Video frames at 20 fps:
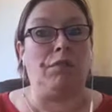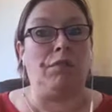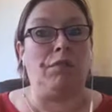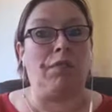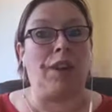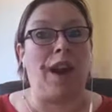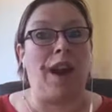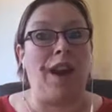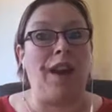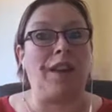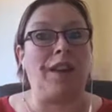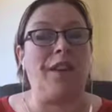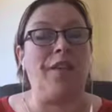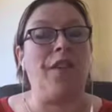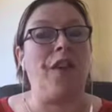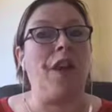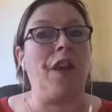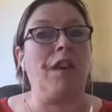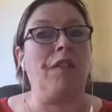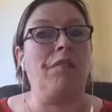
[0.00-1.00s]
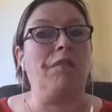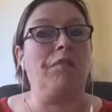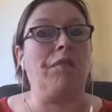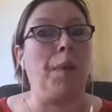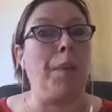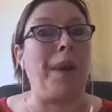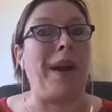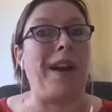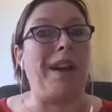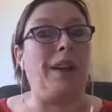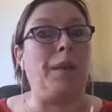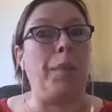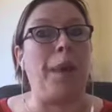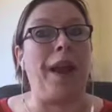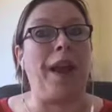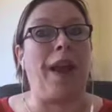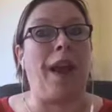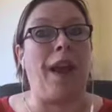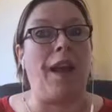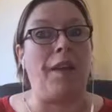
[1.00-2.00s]
collectively, typically
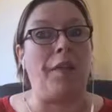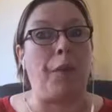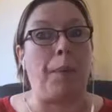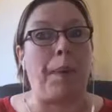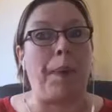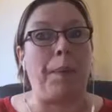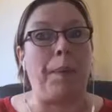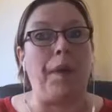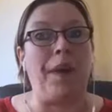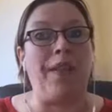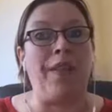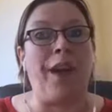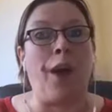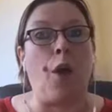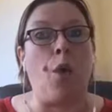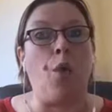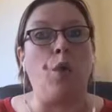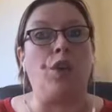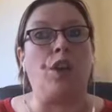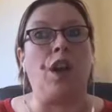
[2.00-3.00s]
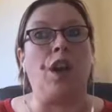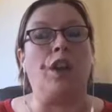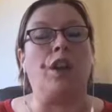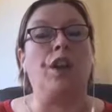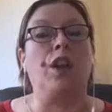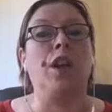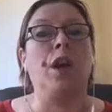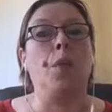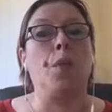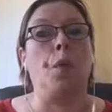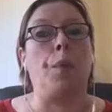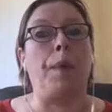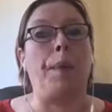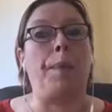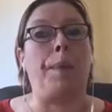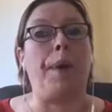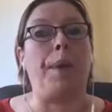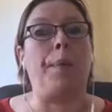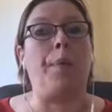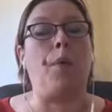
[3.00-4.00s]
speaking, the people in that audience will be
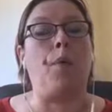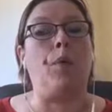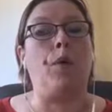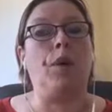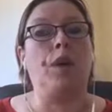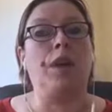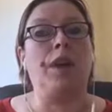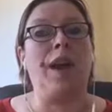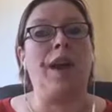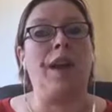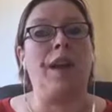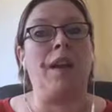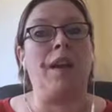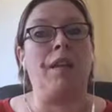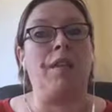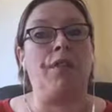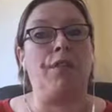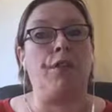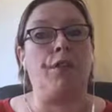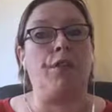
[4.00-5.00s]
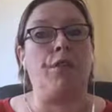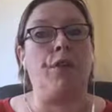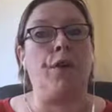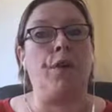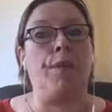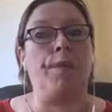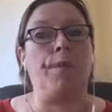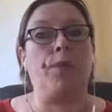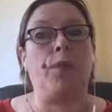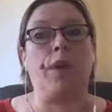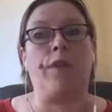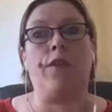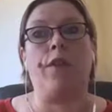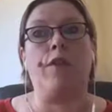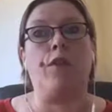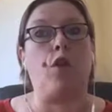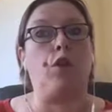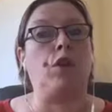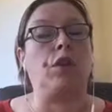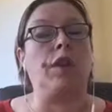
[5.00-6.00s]
people in the group. So if you've
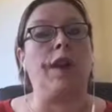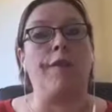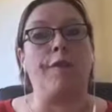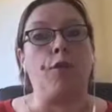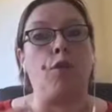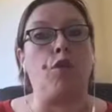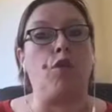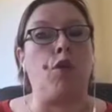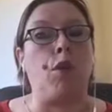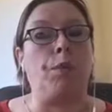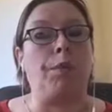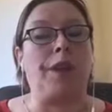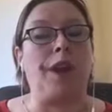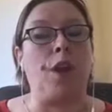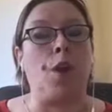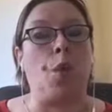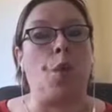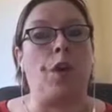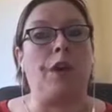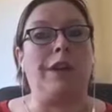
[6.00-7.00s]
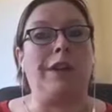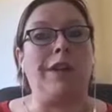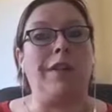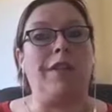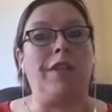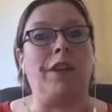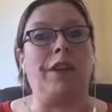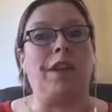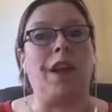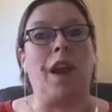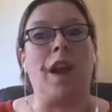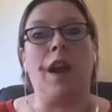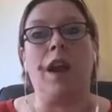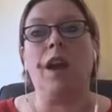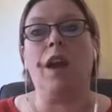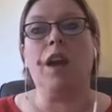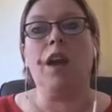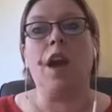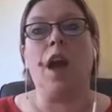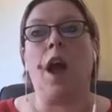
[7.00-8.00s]
got several groups that you want to do this in,
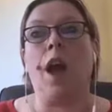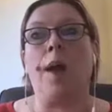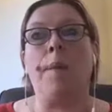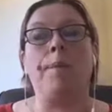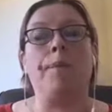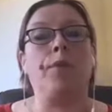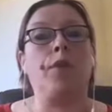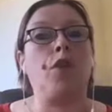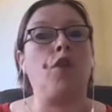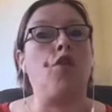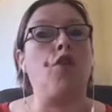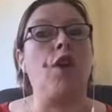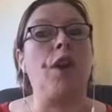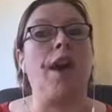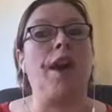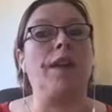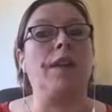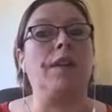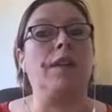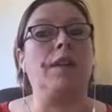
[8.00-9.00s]
create